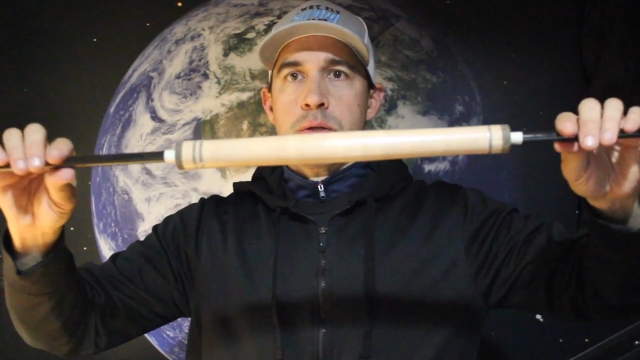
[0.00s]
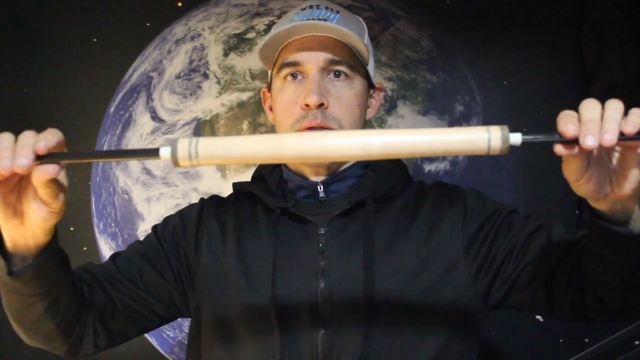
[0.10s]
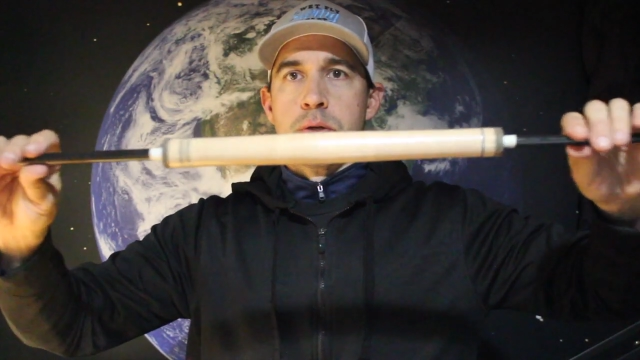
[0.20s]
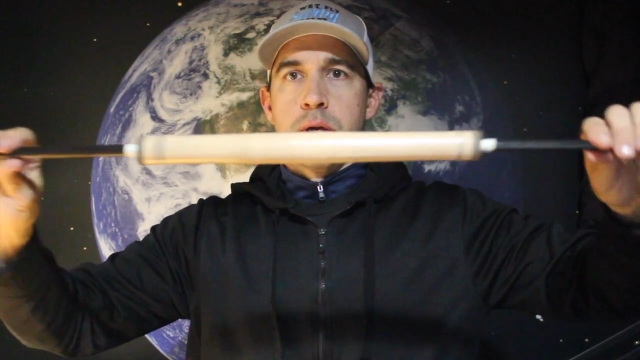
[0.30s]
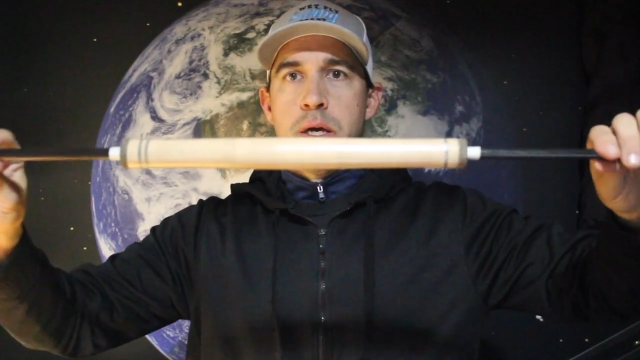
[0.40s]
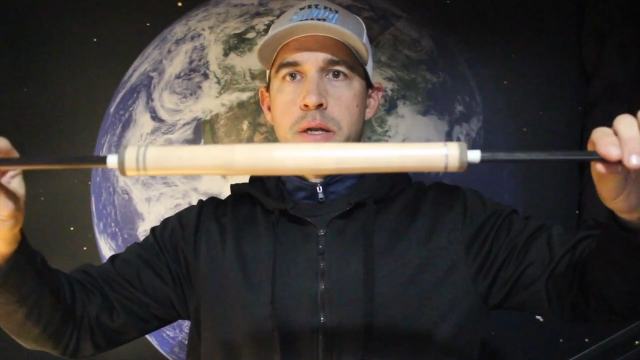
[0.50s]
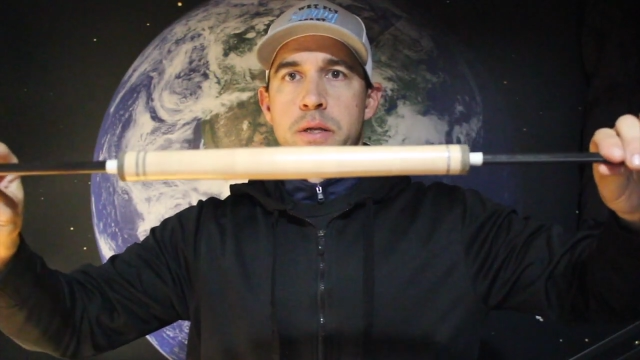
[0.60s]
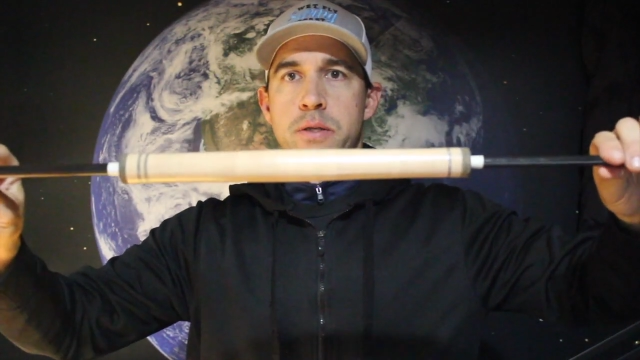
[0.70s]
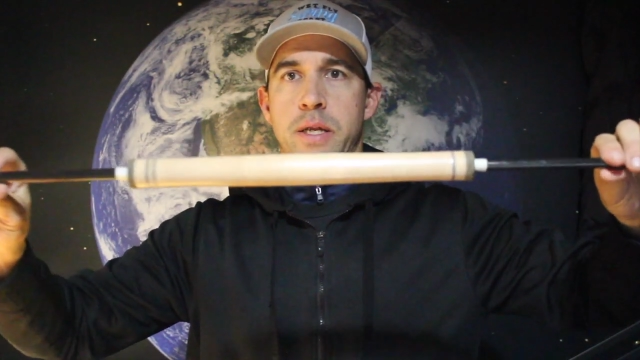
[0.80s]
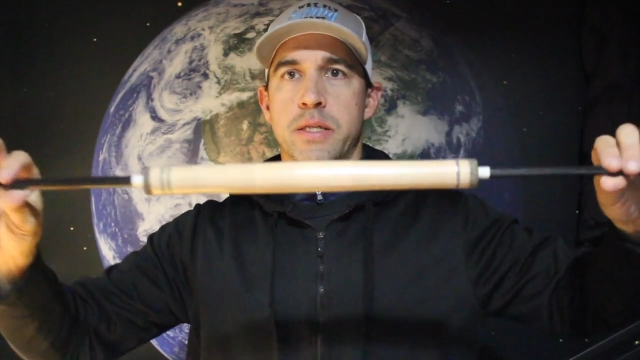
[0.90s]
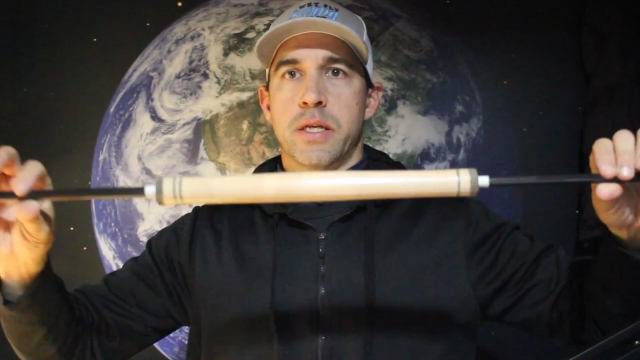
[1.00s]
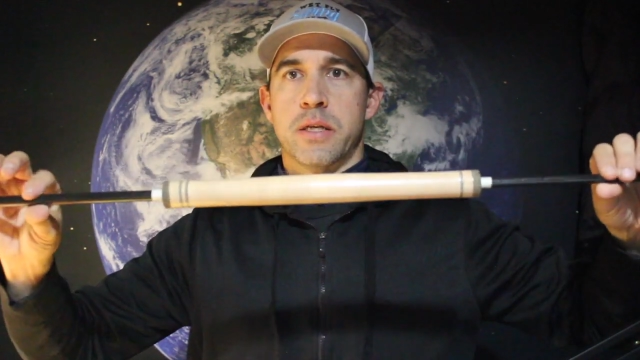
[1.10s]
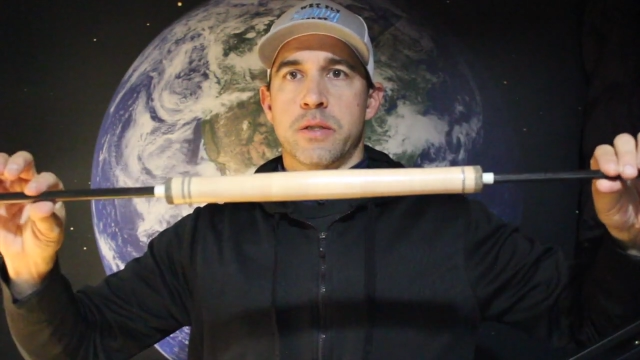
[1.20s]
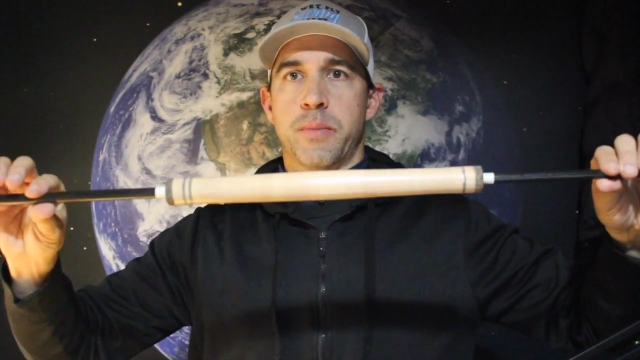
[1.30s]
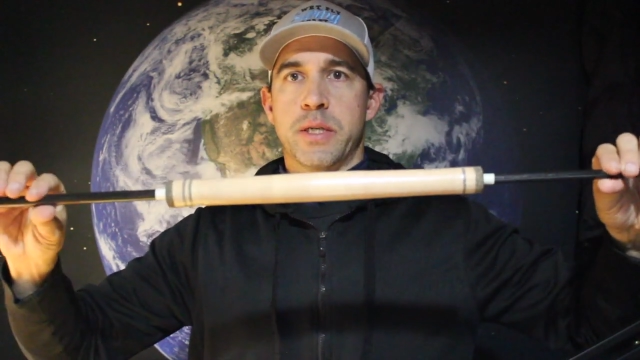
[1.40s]
So again, so that's
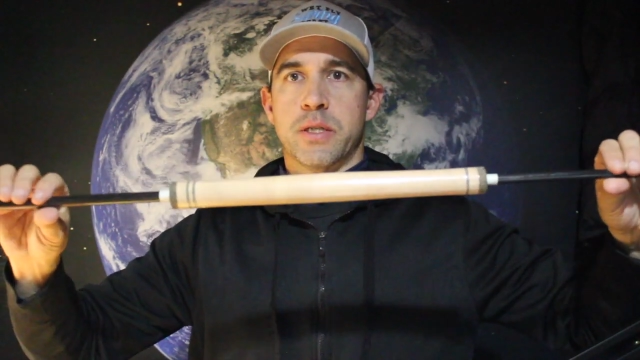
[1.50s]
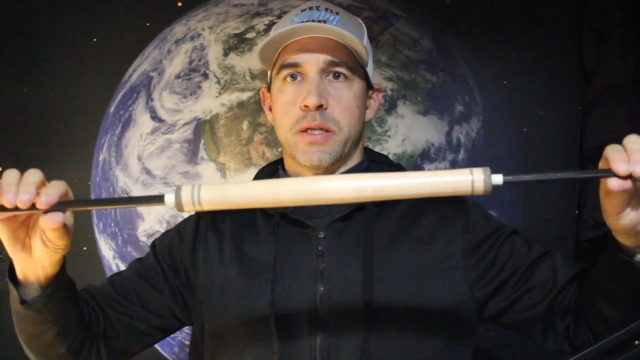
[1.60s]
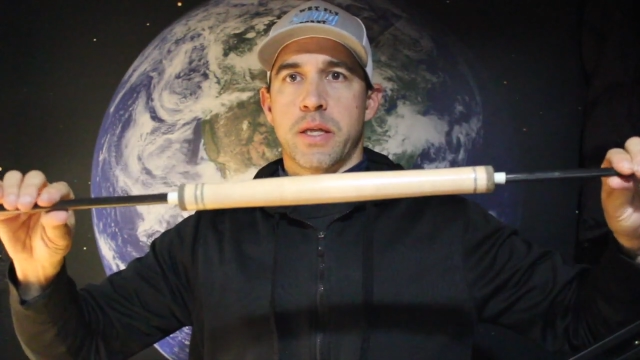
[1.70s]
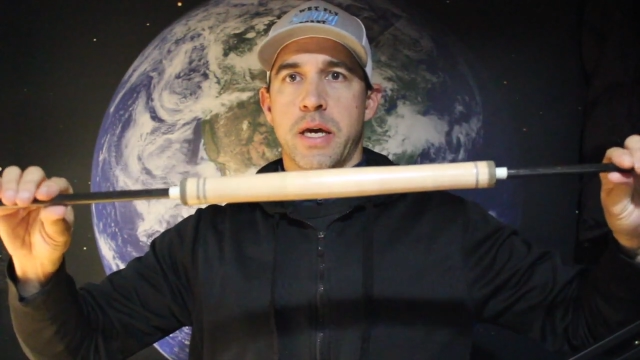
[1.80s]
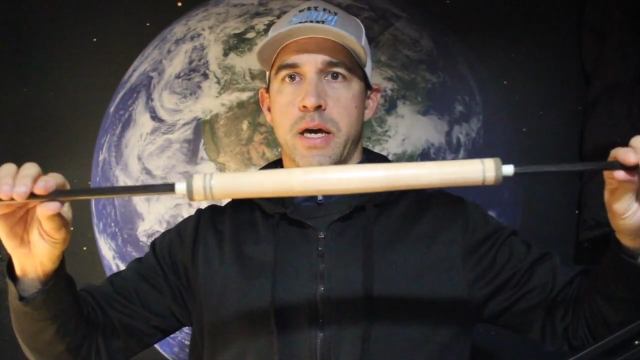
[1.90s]
it. So basically you